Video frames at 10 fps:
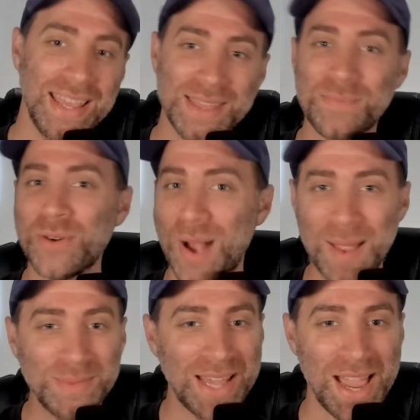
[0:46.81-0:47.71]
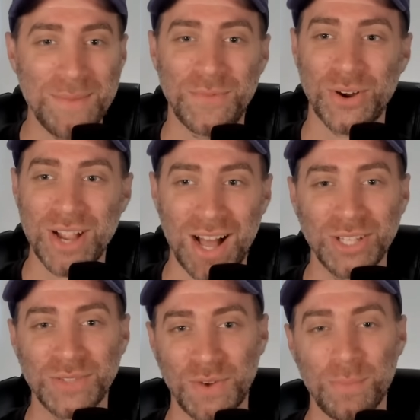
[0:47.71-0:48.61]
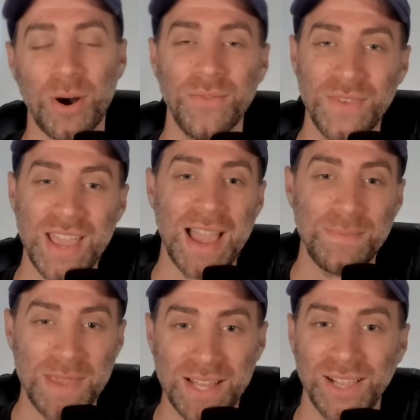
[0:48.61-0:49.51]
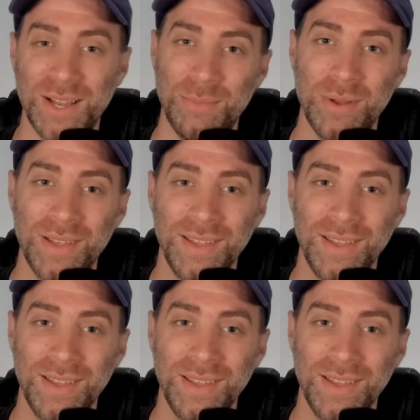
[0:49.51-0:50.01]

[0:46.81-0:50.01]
in the prime time for College Football VIP Club.